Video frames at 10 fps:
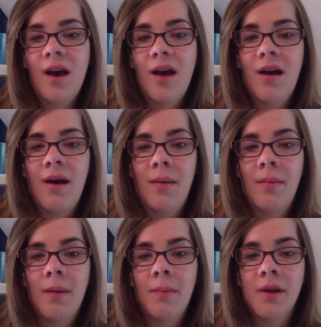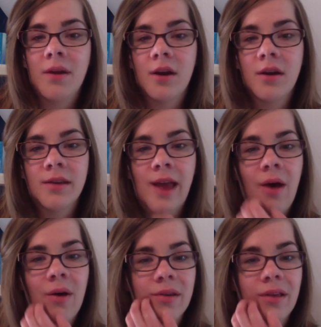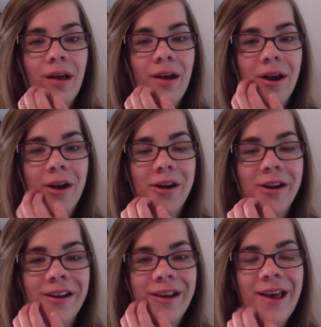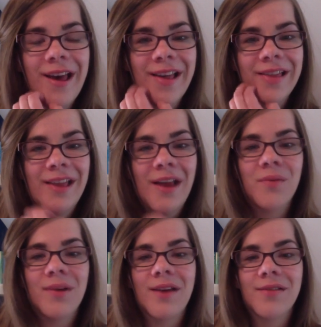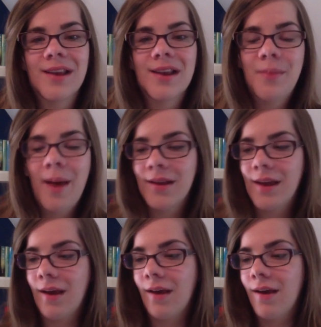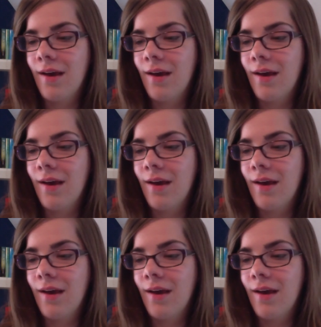but it turns out it's a lot harder than what I was expecting.